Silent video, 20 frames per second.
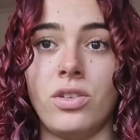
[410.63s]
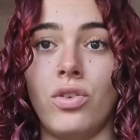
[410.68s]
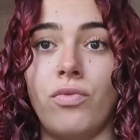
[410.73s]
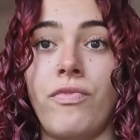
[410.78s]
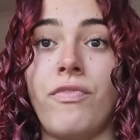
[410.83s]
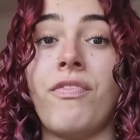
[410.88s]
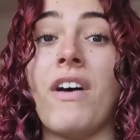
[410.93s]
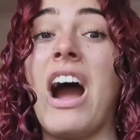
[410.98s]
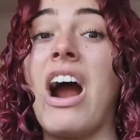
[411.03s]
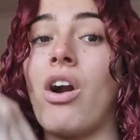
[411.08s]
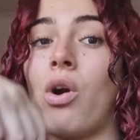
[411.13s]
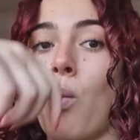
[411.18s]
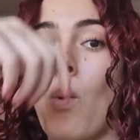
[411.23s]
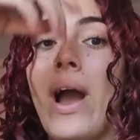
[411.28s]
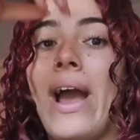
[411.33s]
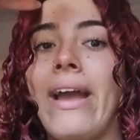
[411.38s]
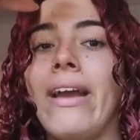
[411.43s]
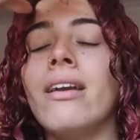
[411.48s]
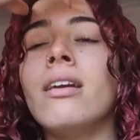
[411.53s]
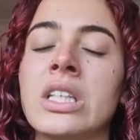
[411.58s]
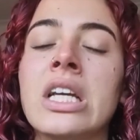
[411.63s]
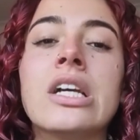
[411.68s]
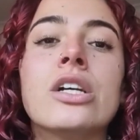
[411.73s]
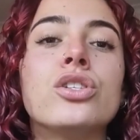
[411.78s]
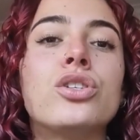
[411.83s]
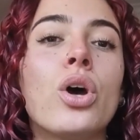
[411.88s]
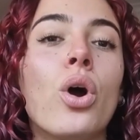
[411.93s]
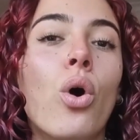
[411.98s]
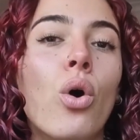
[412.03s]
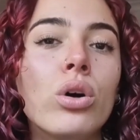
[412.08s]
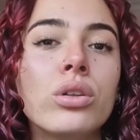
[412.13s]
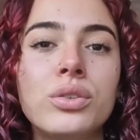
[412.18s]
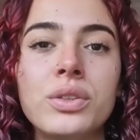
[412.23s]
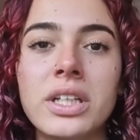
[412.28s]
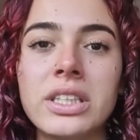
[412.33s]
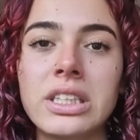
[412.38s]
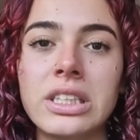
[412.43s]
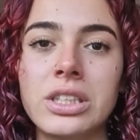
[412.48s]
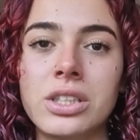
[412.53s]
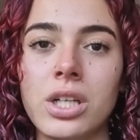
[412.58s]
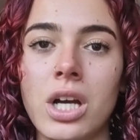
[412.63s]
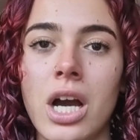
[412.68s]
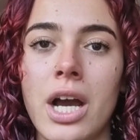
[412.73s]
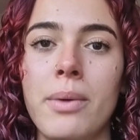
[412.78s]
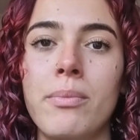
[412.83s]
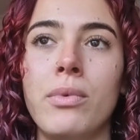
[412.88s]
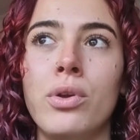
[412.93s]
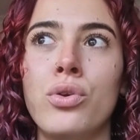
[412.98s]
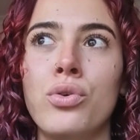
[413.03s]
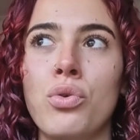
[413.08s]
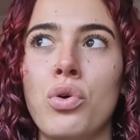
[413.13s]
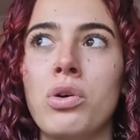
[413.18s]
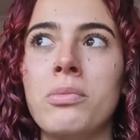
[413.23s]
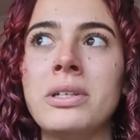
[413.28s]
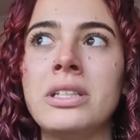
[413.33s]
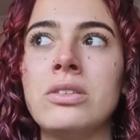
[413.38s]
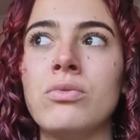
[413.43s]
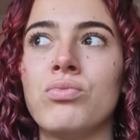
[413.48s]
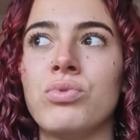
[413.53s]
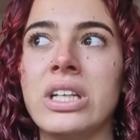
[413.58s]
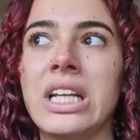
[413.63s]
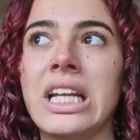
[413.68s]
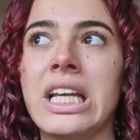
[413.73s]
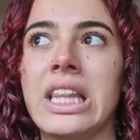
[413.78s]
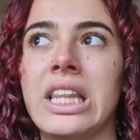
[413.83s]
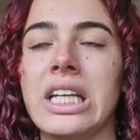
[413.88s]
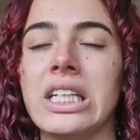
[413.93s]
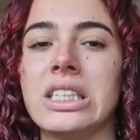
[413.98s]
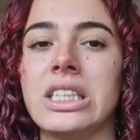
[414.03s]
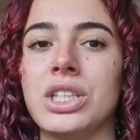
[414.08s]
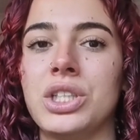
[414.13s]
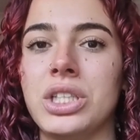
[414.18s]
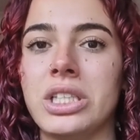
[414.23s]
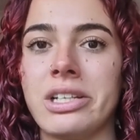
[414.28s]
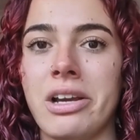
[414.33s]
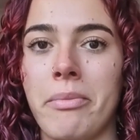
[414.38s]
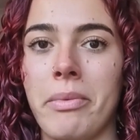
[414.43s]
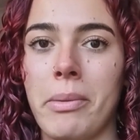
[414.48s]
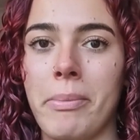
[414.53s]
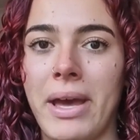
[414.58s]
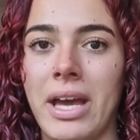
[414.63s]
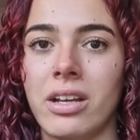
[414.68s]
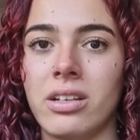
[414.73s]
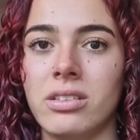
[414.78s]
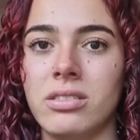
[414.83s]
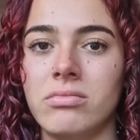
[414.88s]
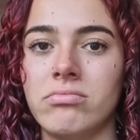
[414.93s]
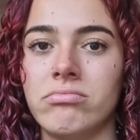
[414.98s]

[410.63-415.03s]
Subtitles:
far away. So all throughout this time, Norma really thinks that she's coming back